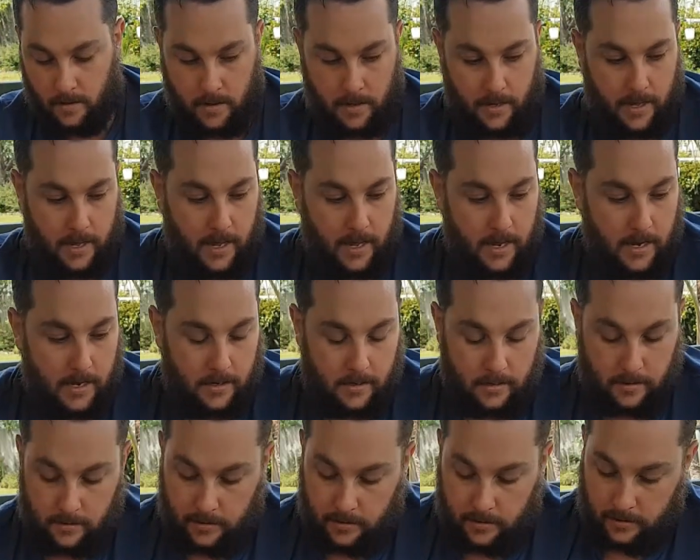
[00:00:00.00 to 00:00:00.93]
And
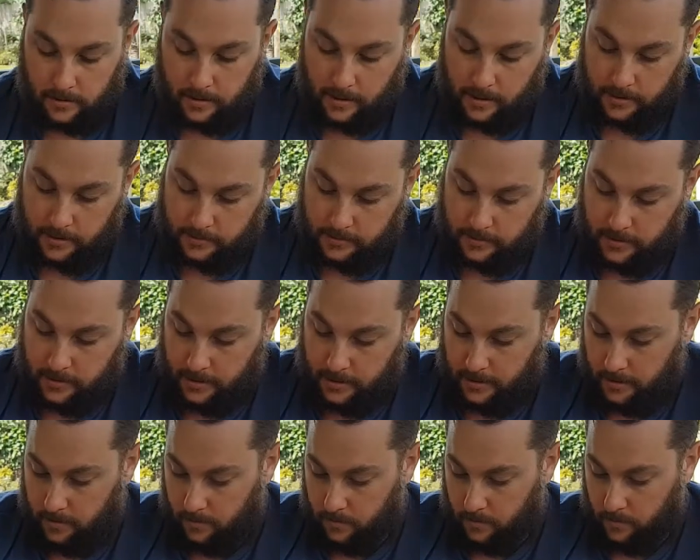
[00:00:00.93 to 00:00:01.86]
the last
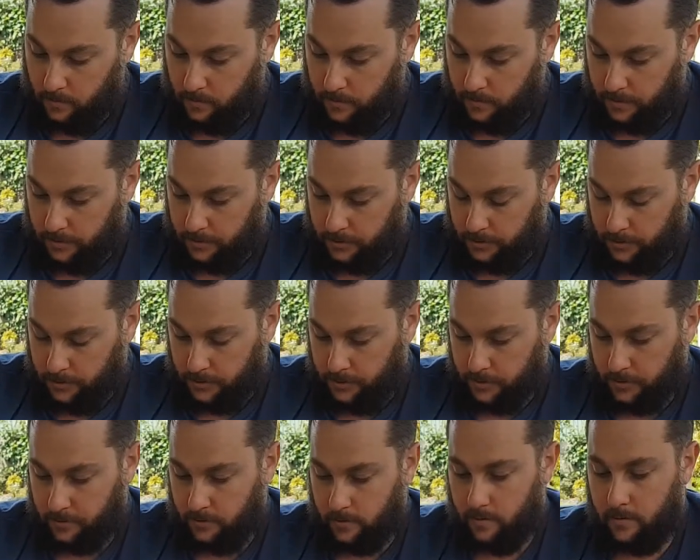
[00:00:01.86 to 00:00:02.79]
thing,
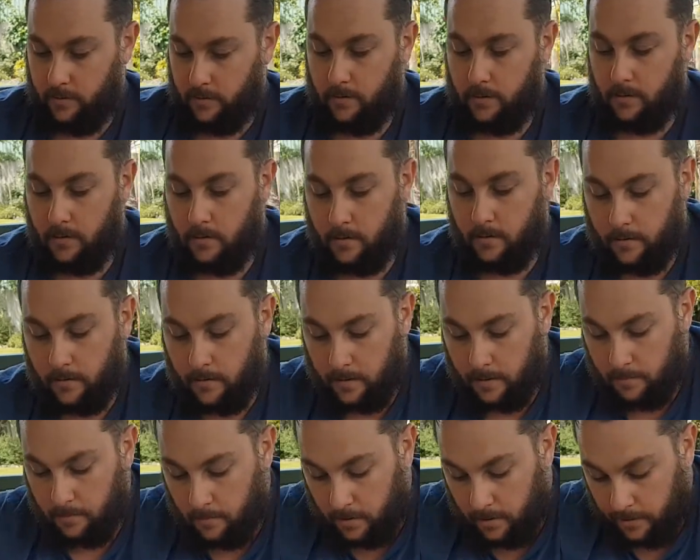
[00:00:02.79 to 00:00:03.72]
which
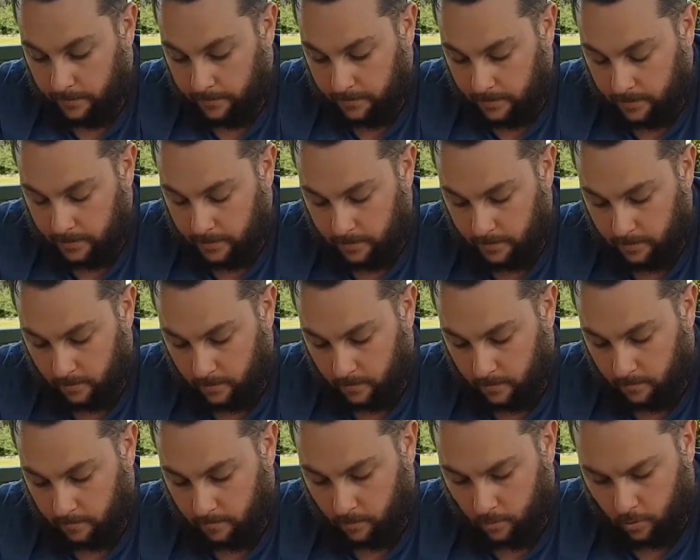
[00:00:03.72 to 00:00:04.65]
in my other kit
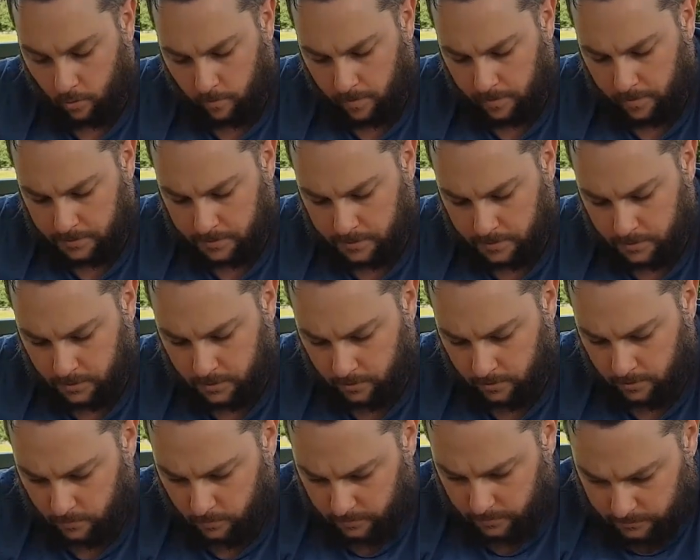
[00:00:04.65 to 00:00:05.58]
I'm almost
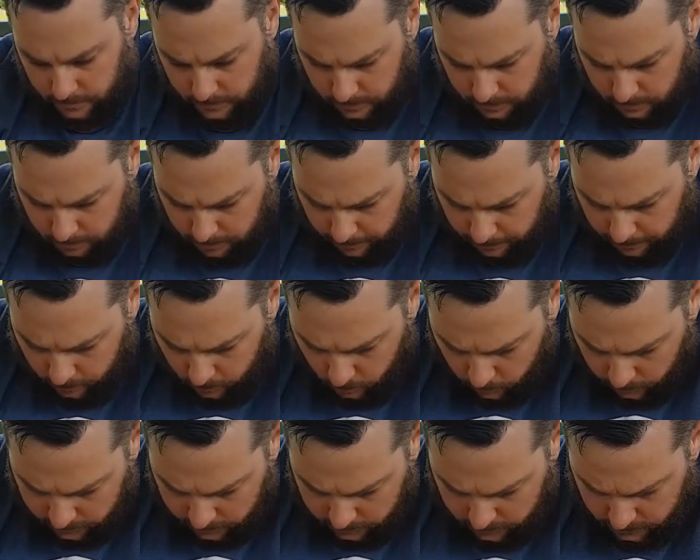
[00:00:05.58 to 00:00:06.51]
certain was a Smith &
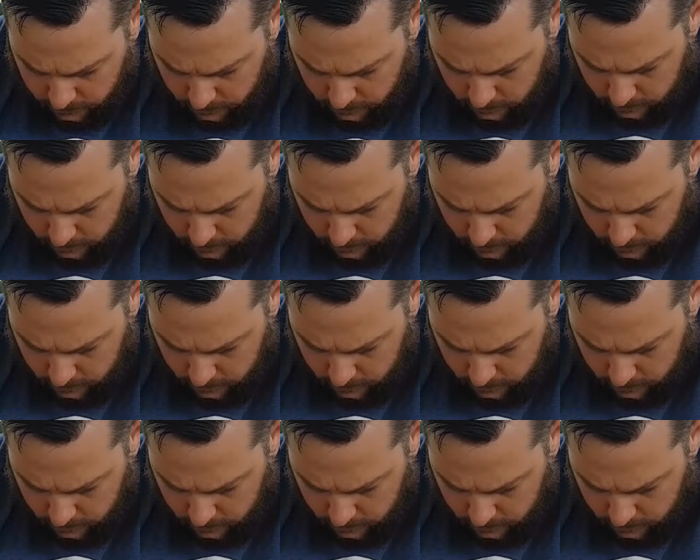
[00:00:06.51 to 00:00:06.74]
Wesson,